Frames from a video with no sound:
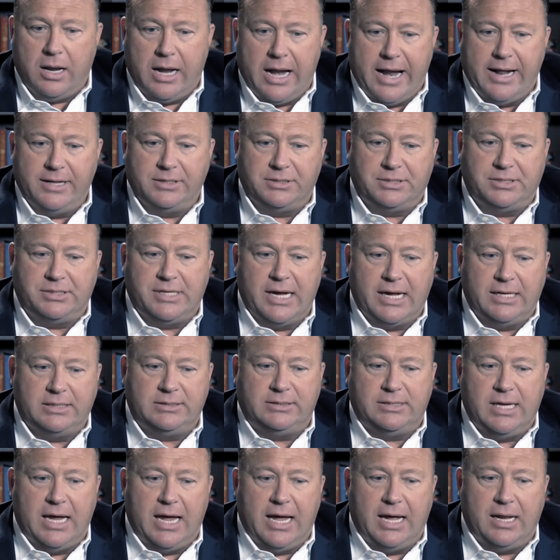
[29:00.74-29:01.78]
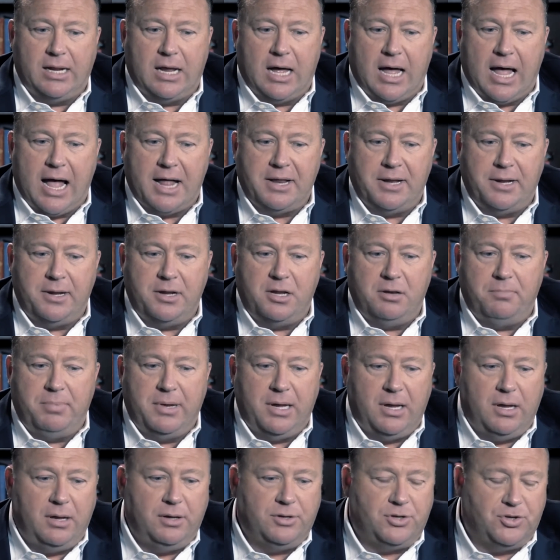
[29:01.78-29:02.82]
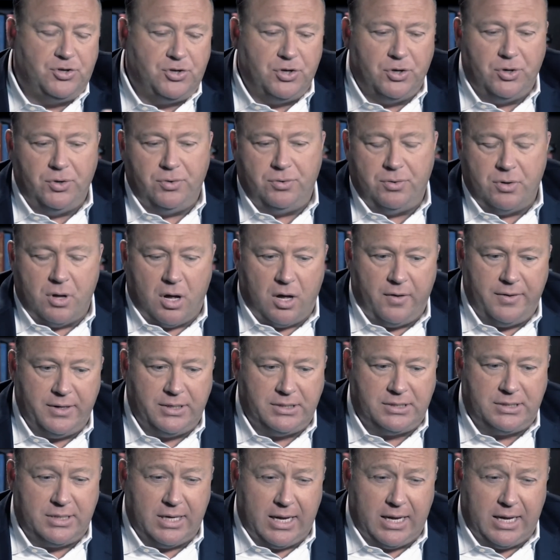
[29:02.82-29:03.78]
and said that I needed to be sued and all these